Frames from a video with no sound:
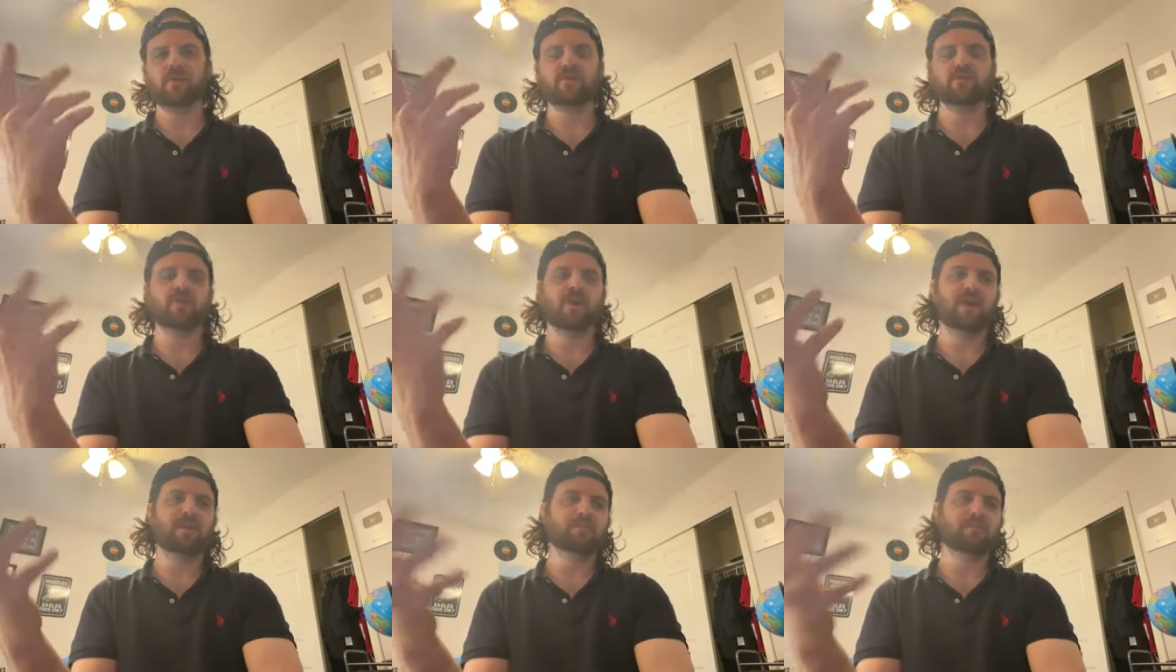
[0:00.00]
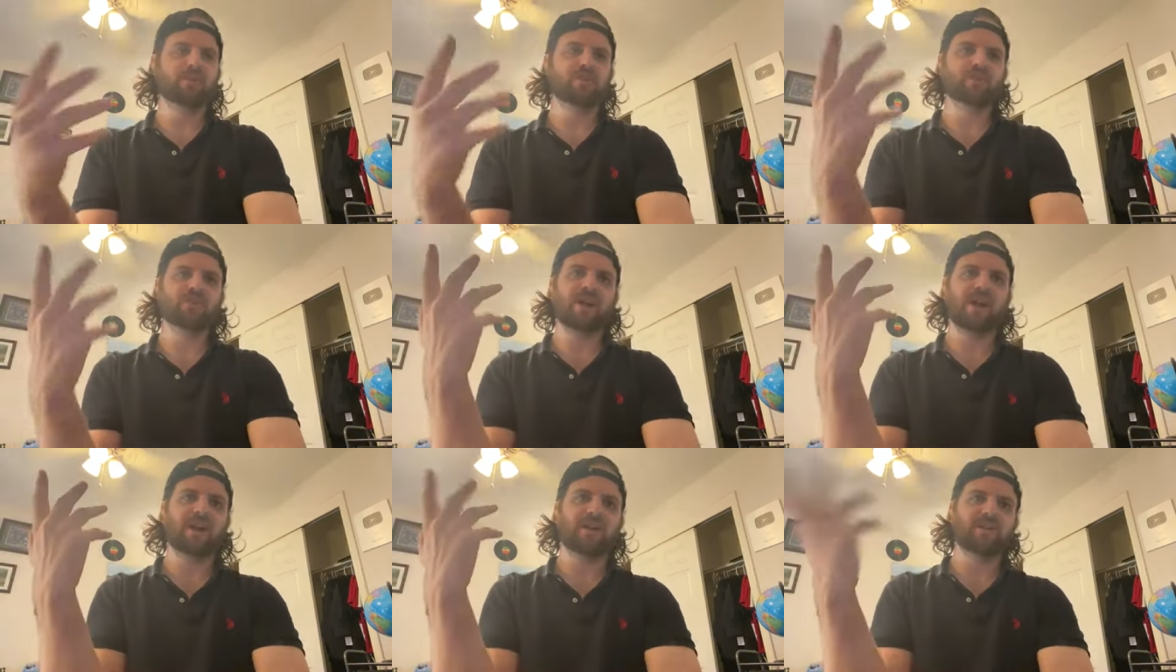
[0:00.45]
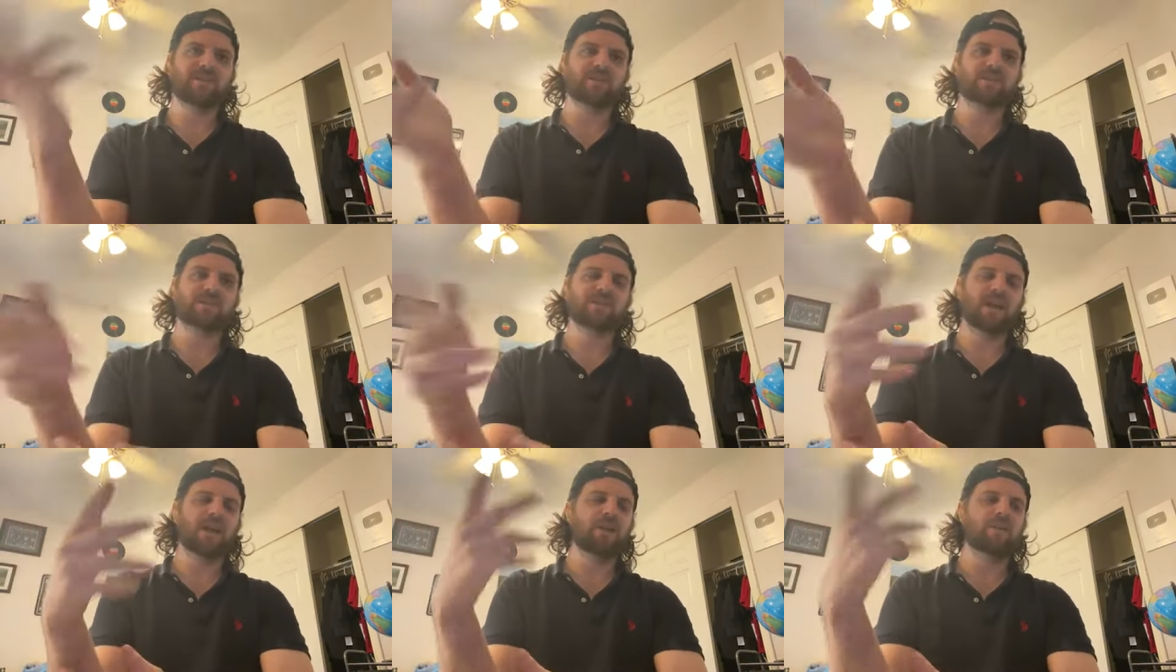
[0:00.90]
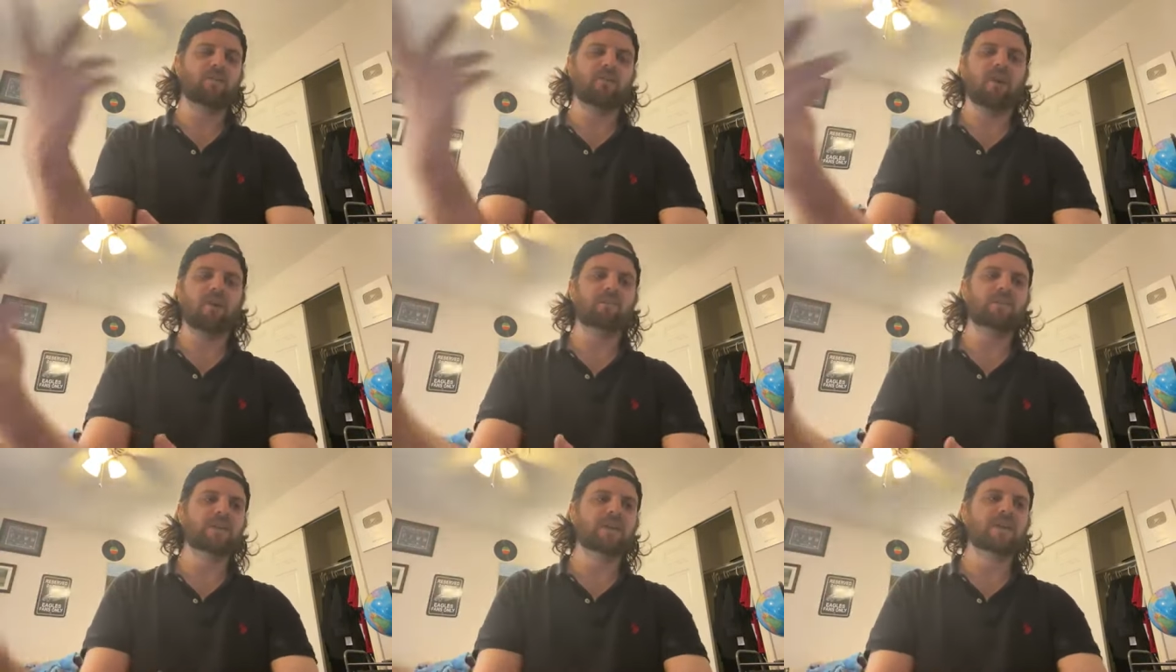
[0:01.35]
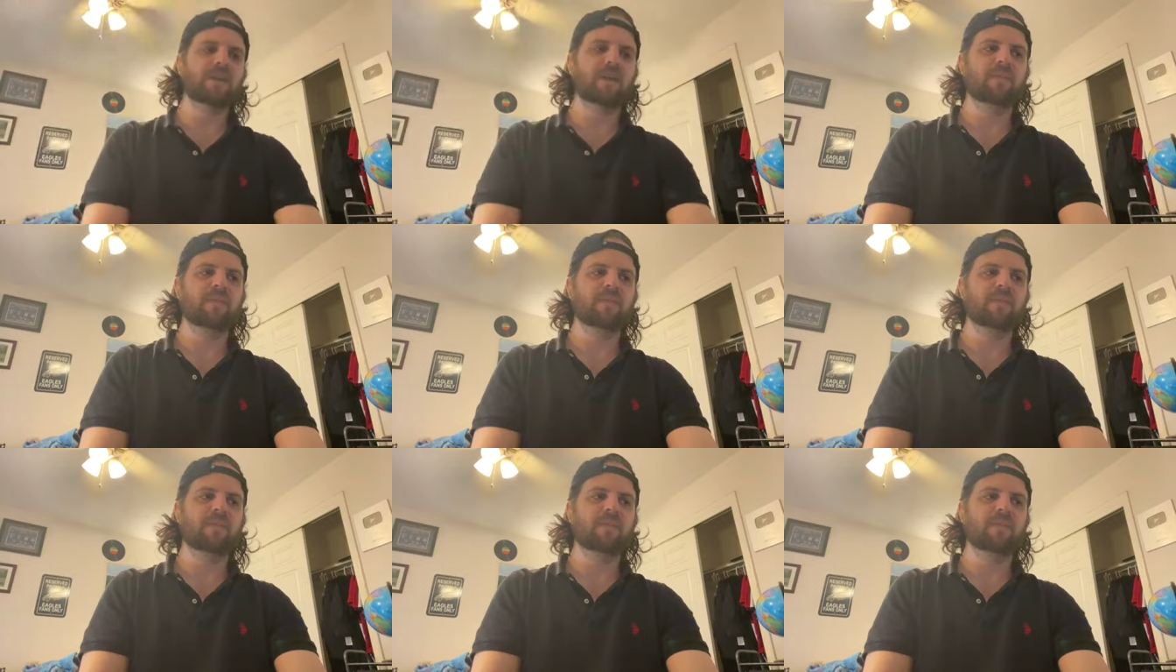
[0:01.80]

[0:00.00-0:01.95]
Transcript: trying to project and slander on me.